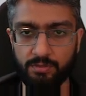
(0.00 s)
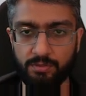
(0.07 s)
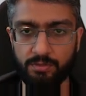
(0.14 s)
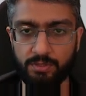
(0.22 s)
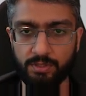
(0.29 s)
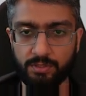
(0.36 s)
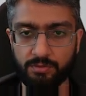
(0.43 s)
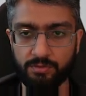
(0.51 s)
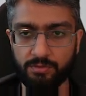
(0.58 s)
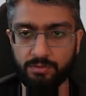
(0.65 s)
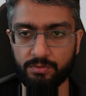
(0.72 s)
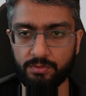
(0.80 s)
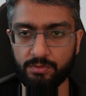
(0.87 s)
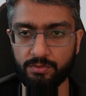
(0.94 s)
text.
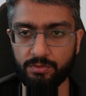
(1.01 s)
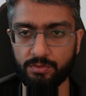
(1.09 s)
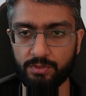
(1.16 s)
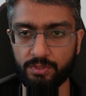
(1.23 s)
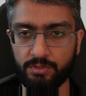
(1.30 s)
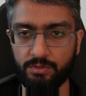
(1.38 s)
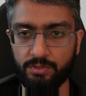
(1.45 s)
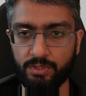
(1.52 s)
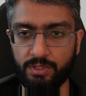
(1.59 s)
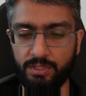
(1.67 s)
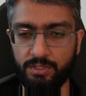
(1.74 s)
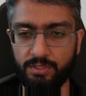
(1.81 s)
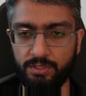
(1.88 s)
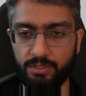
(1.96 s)
Okay, run
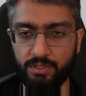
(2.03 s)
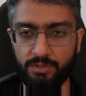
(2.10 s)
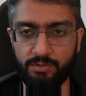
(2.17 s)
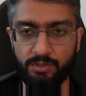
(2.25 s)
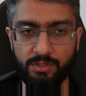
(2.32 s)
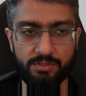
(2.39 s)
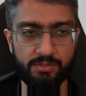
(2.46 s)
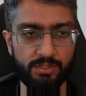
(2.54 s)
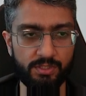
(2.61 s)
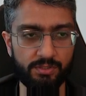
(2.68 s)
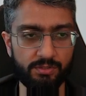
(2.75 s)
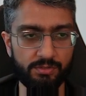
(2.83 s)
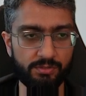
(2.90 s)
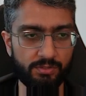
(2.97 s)
ID and run
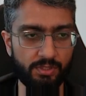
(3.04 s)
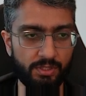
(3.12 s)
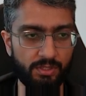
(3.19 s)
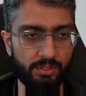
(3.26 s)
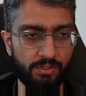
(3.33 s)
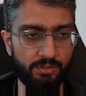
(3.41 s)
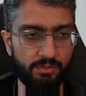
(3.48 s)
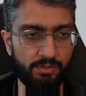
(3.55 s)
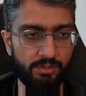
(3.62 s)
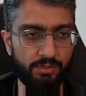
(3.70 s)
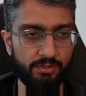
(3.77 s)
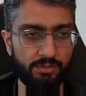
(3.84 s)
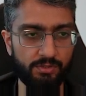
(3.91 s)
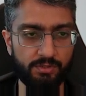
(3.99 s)
status,
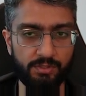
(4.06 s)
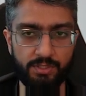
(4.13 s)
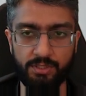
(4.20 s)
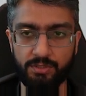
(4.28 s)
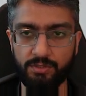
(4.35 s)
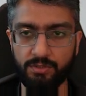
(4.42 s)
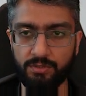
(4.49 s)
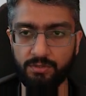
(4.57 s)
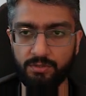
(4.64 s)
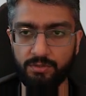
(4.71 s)
return data,